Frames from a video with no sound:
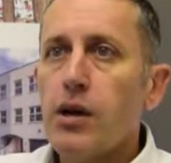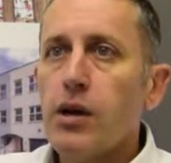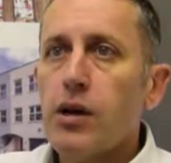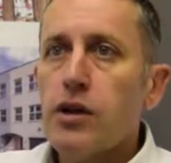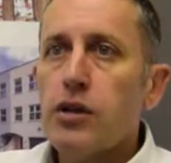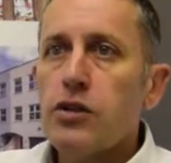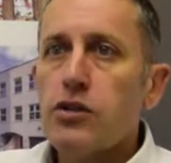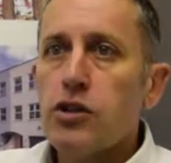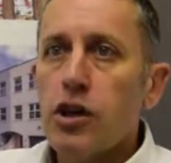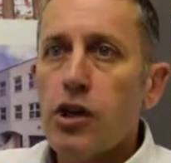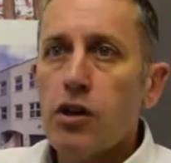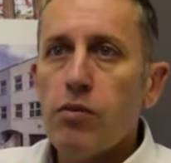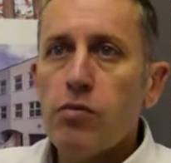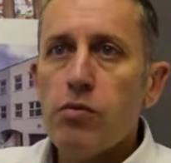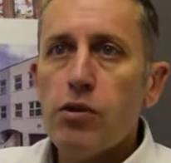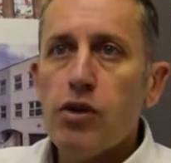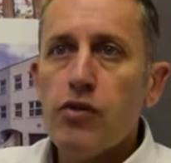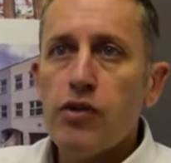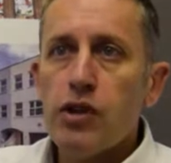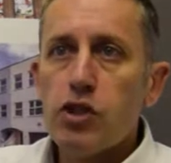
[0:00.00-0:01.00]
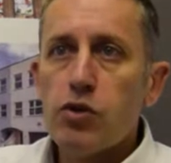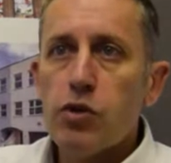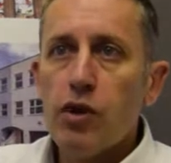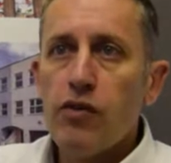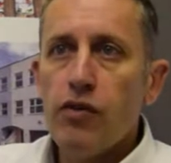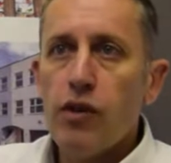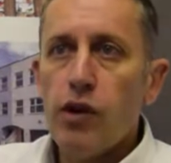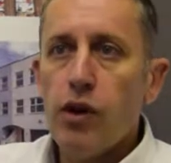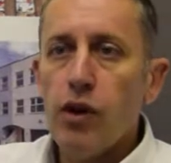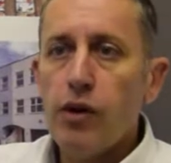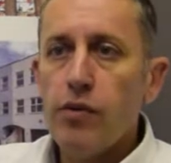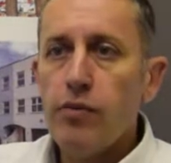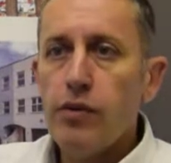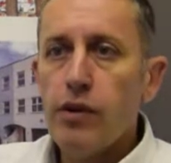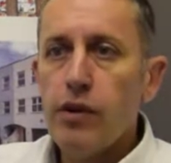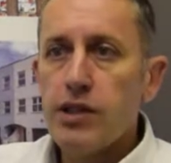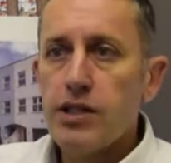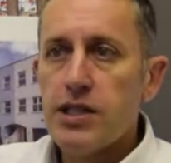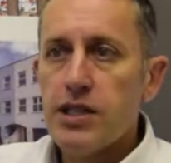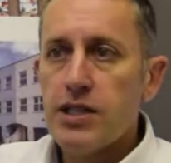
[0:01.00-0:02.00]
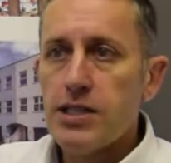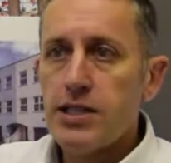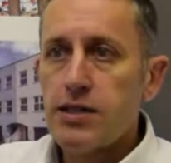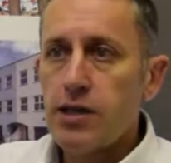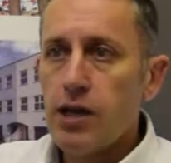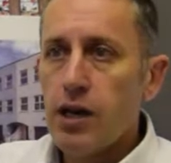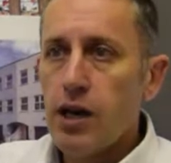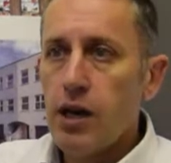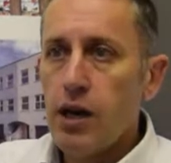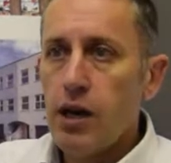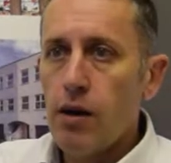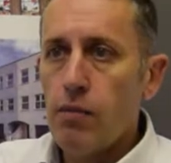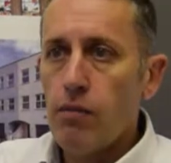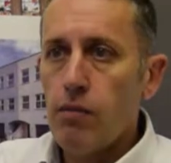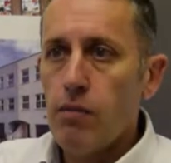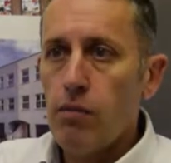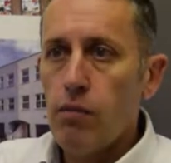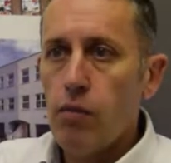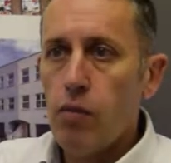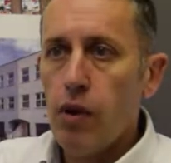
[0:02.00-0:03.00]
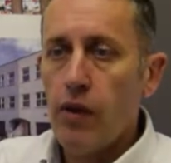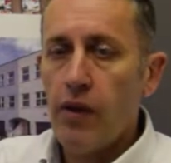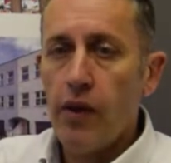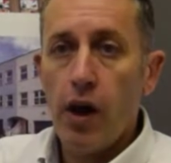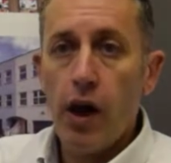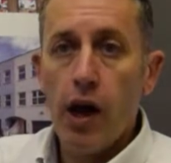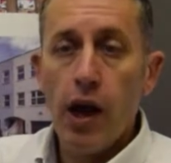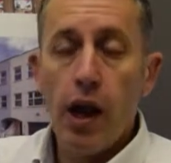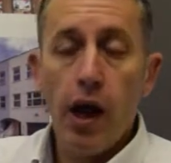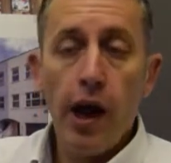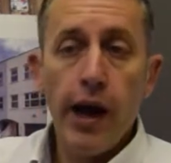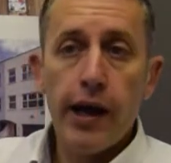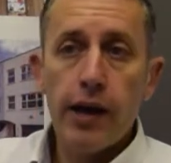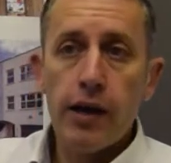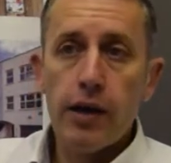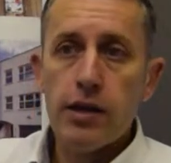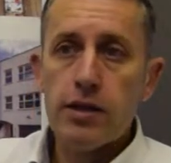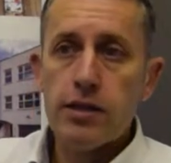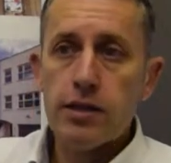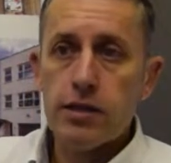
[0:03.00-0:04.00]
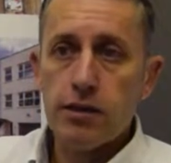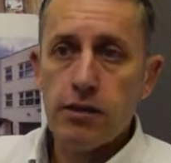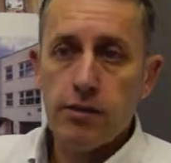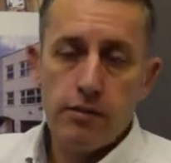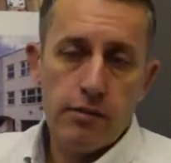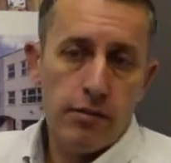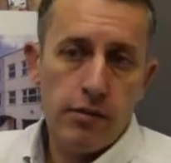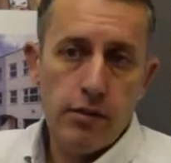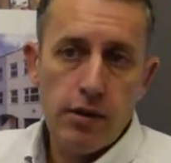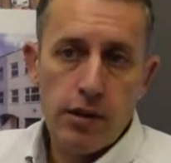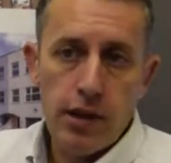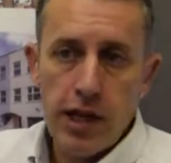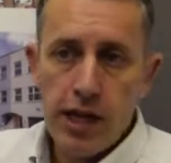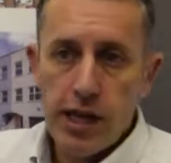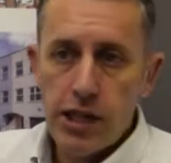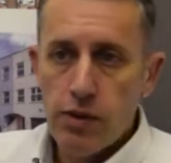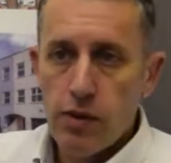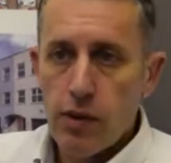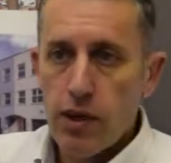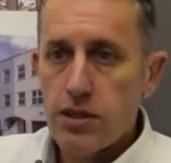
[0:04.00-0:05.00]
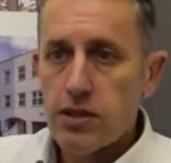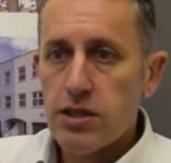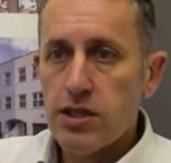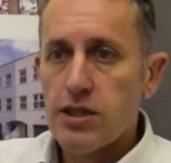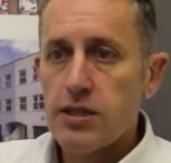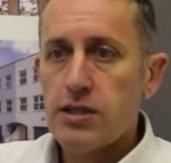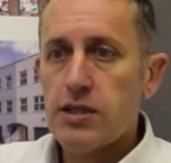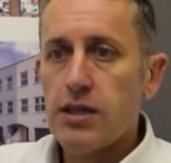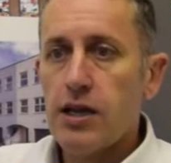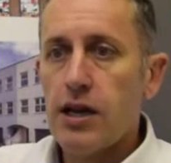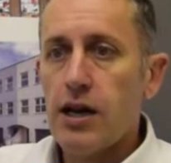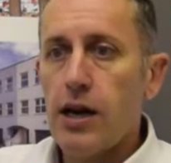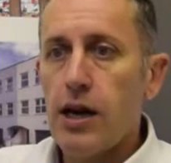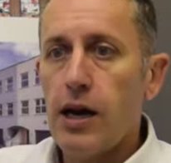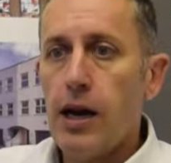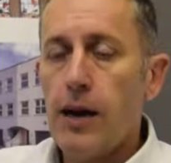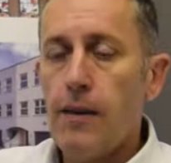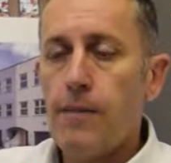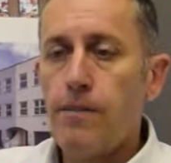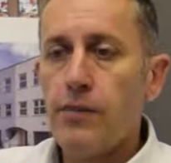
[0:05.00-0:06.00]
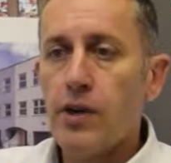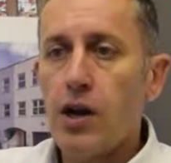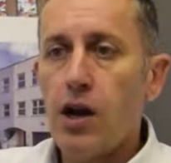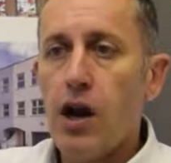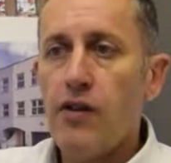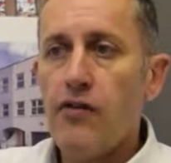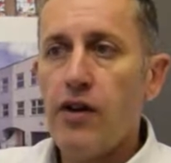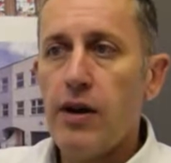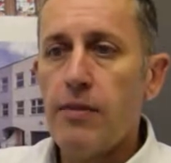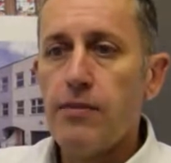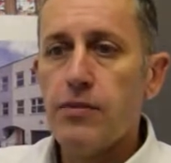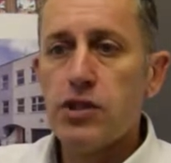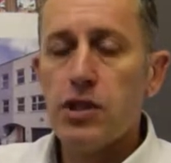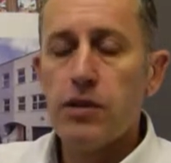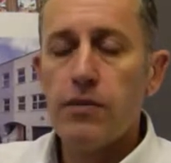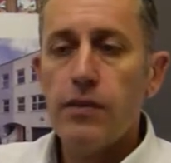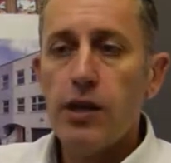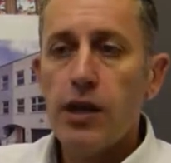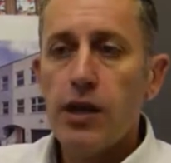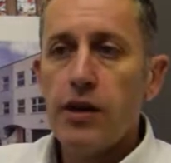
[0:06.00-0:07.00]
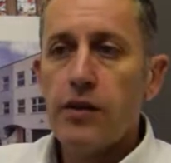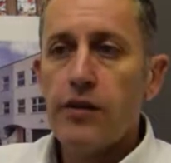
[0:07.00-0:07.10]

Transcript: So moving swiftly on, this is one that I like. It's near to us. It's Benson.